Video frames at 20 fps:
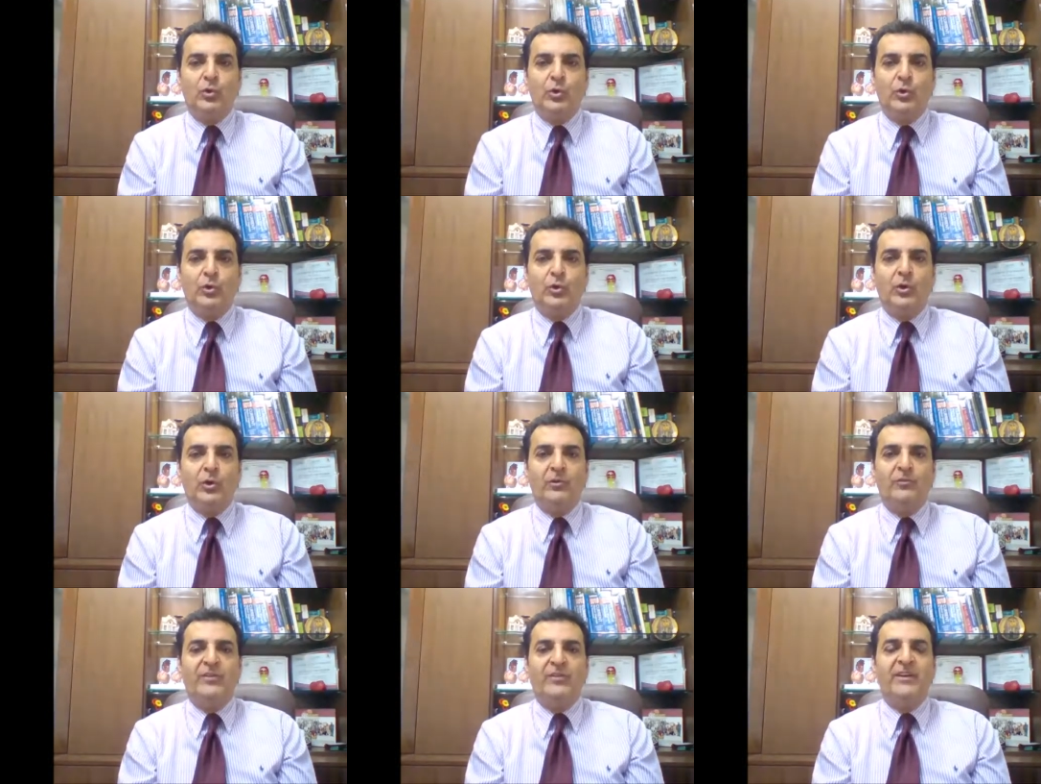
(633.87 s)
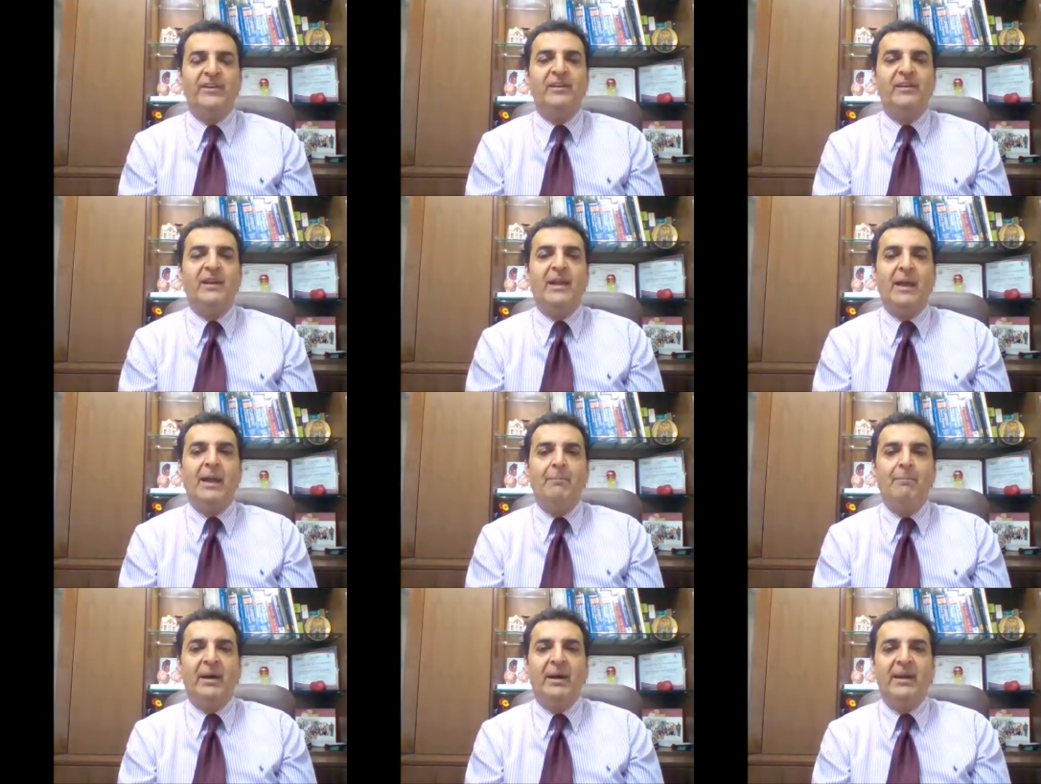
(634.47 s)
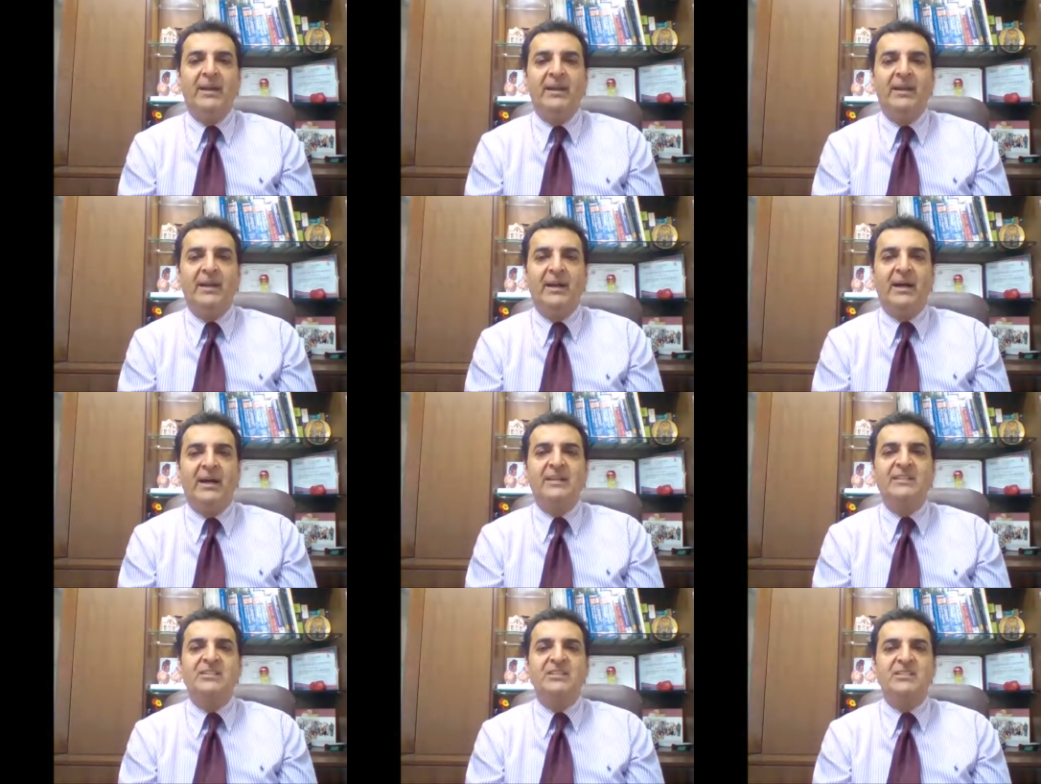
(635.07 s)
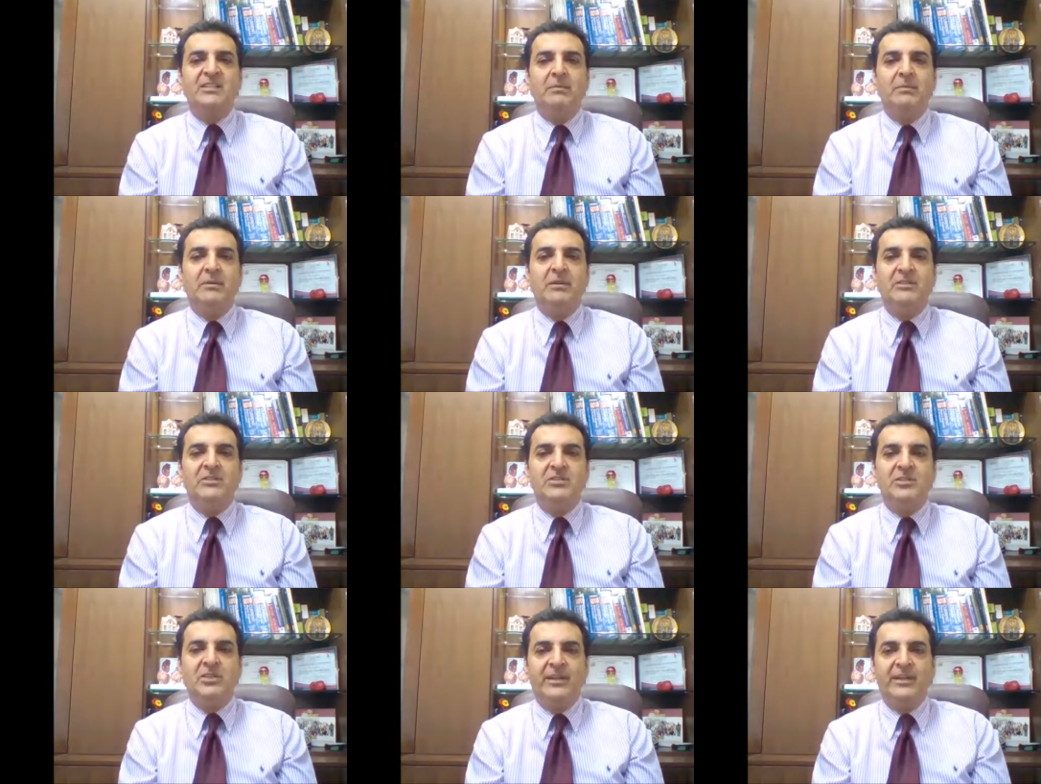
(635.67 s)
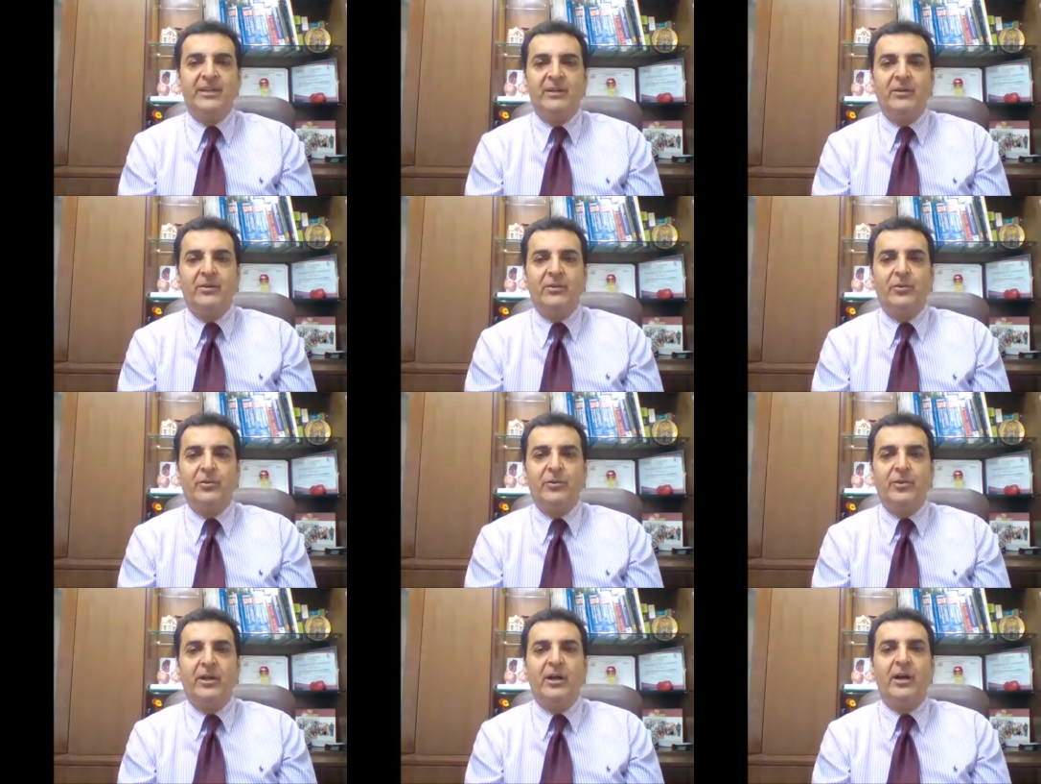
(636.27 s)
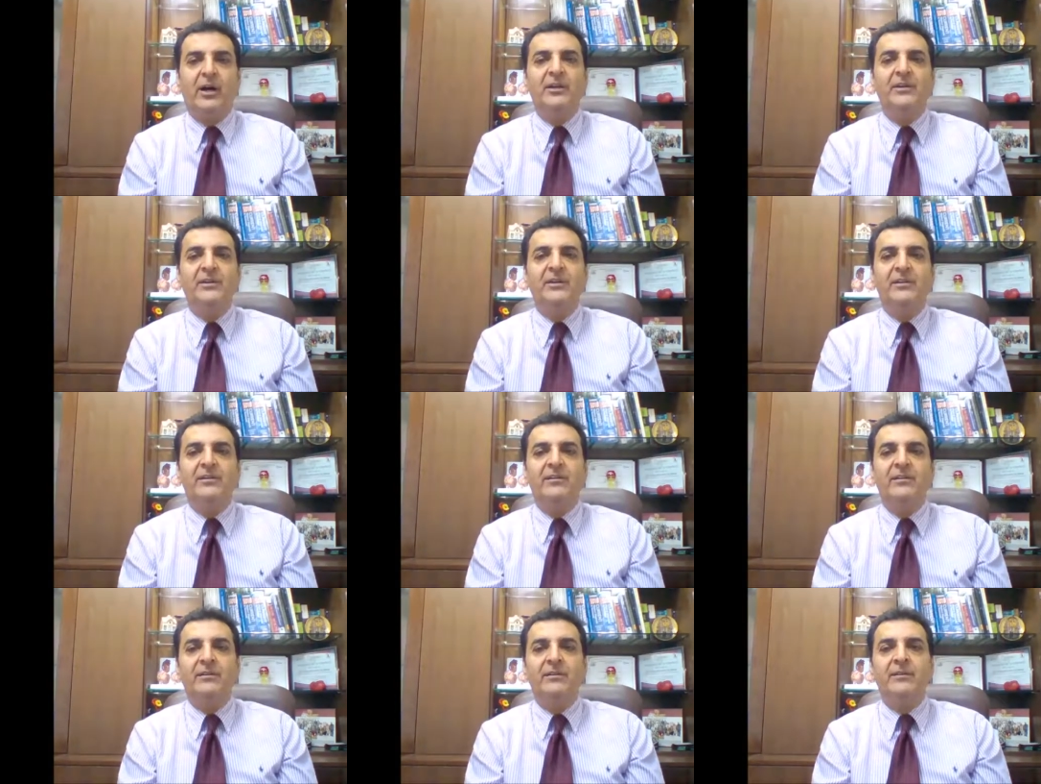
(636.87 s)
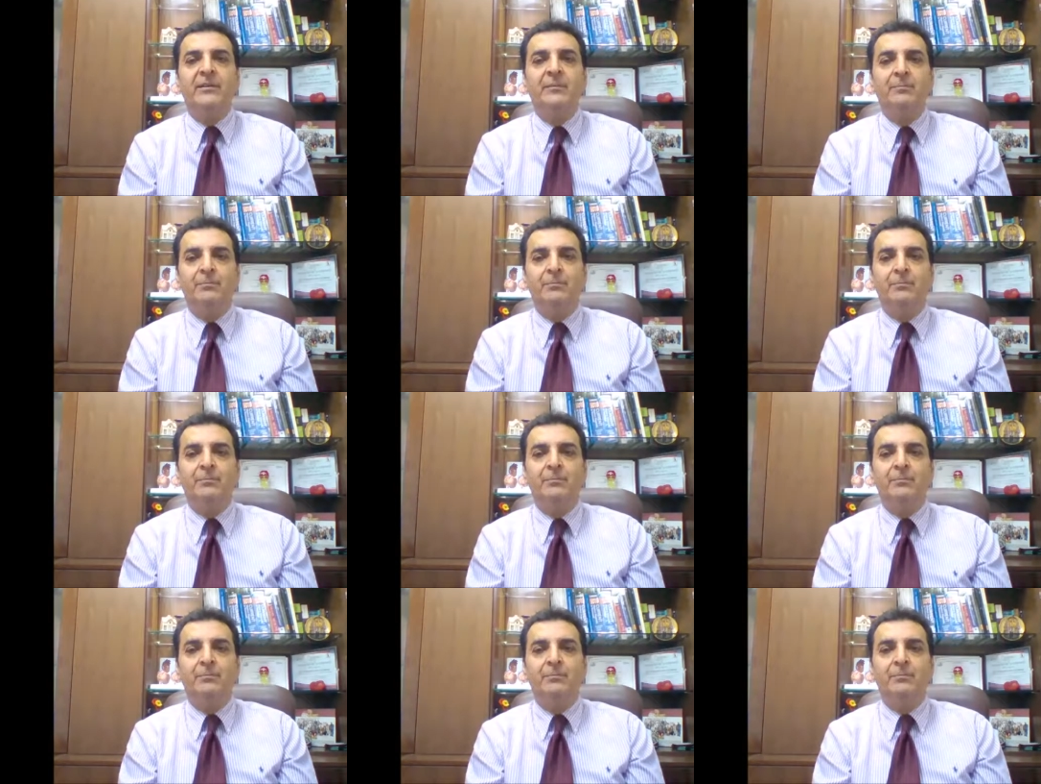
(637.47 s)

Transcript: or non-fatal MI, unstable angina, or arterial,